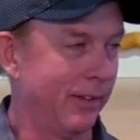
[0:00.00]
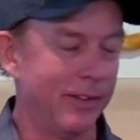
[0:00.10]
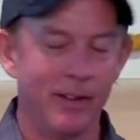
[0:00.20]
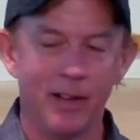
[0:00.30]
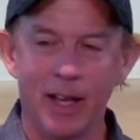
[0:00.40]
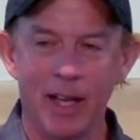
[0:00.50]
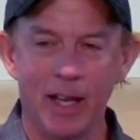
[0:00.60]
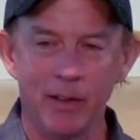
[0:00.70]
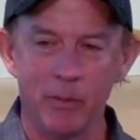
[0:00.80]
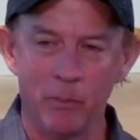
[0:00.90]

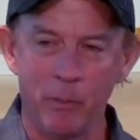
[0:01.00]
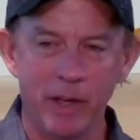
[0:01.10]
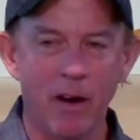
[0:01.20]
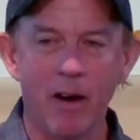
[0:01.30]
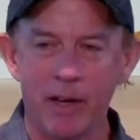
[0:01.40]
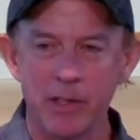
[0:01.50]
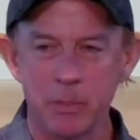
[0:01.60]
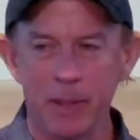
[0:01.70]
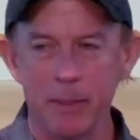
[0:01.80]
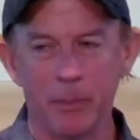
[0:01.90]
And we are His
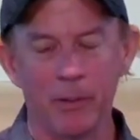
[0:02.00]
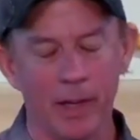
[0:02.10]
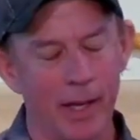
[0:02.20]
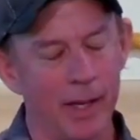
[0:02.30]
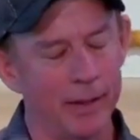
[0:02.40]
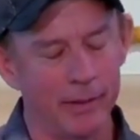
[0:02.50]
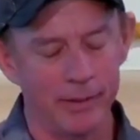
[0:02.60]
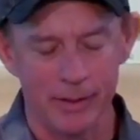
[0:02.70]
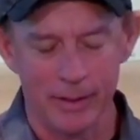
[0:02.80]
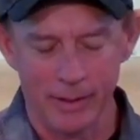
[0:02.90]
people, and
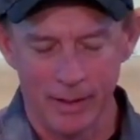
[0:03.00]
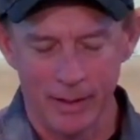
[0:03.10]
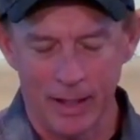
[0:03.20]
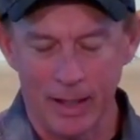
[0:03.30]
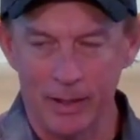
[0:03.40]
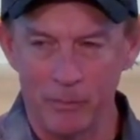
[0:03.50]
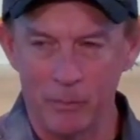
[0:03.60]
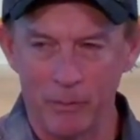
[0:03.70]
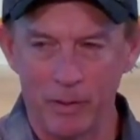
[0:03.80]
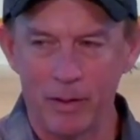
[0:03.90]
and
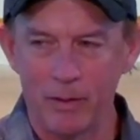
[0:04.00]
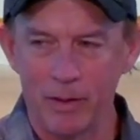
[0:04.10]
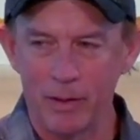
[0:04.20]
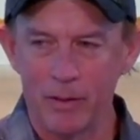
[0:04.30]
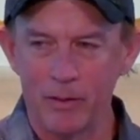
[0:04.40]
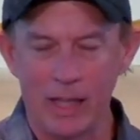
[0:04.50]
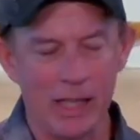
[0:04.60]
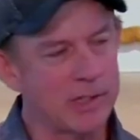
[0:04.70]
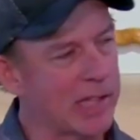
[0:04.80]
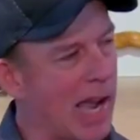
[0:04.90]
his
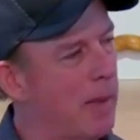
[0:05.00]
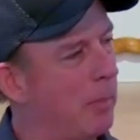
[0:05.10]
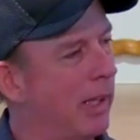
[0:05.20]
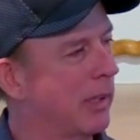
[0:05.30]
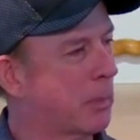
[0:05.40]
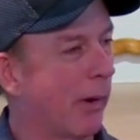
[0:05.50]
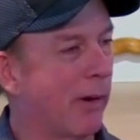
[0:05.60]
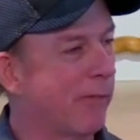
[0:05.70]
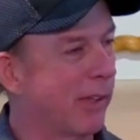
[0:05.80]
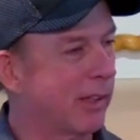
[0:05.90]
timing is
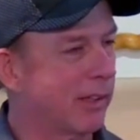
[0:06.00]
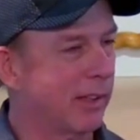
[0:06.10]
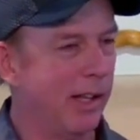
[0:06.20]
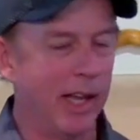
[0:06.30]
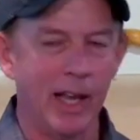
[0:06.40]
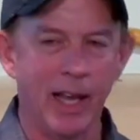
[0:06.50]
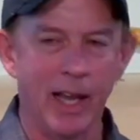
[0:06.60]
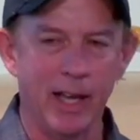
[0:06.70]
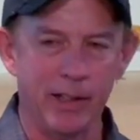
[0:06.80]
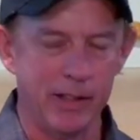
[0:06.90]
perfect,
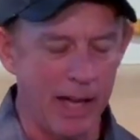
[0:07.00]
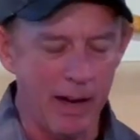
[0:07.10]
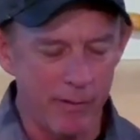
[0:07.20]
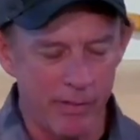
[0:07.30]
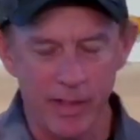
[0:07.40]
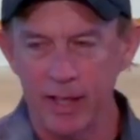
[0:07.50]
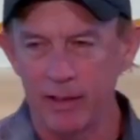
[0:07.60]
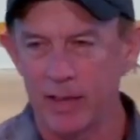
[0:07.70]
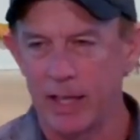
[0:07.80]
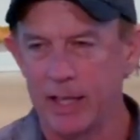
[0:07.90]
and everything
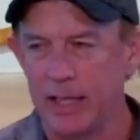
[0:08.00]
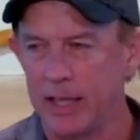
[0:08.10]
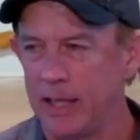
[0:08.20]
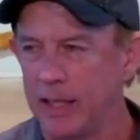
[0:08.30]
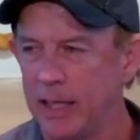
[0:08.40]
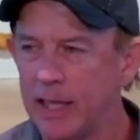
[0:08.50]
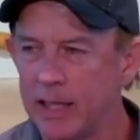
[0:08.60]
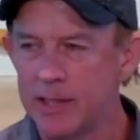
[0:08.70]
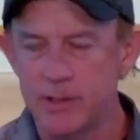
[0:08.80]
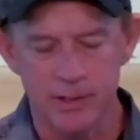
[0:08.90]
that he
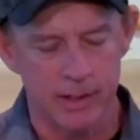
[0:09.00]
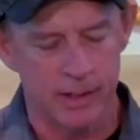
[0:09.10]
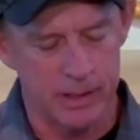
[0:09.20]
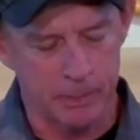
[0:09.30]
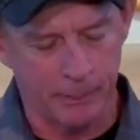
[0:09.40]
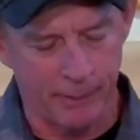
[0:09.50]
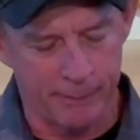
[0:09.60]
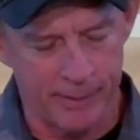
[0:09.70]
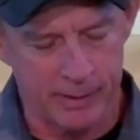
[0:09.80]
is is perfect,